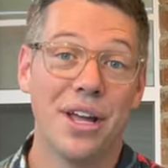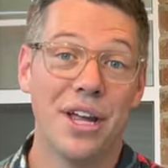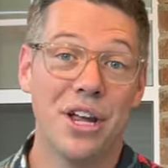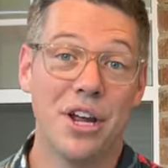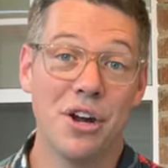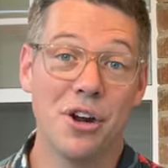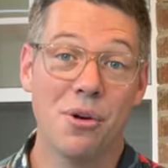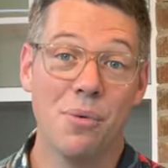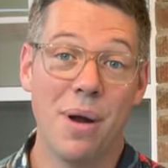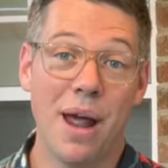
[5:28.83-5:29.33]

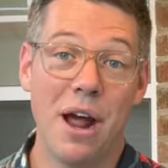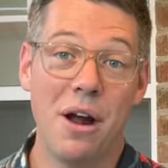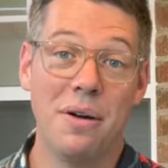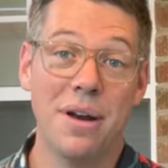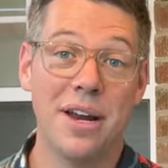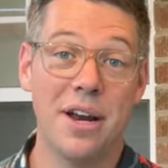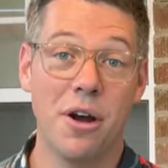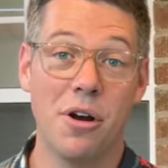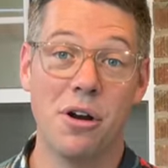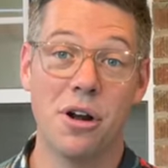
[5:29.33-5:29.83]
year round
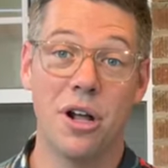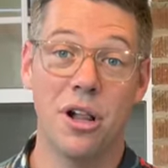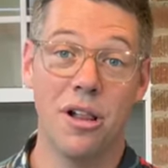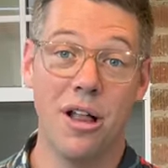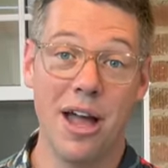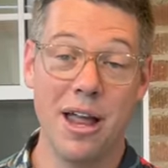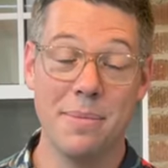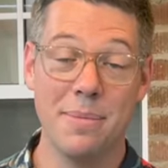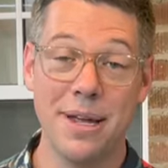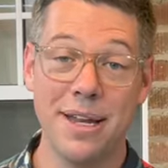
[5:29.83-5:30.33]
in our
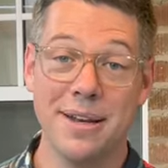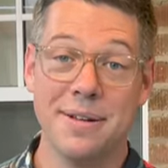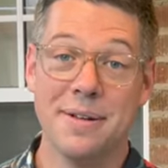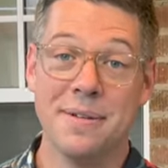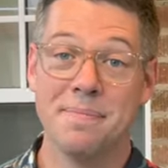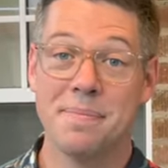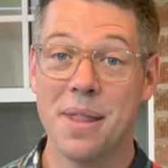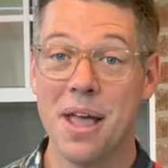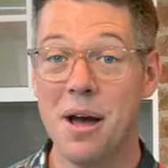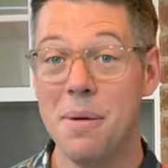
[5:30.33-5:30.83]
climate.
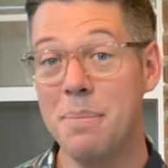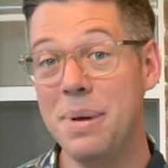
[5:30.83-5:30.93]
Uh,